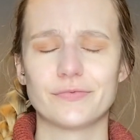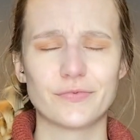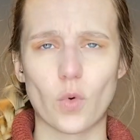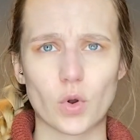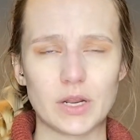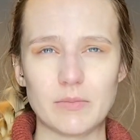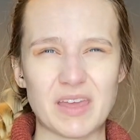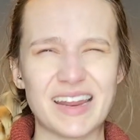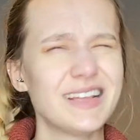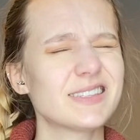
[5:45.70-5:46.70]
40
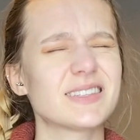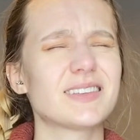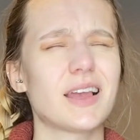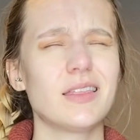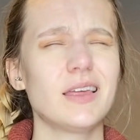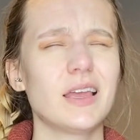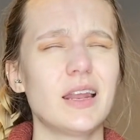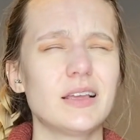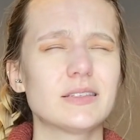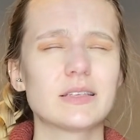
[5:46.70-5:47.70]
minutes, I think it
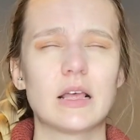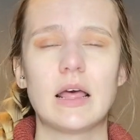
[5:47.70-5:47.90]
is.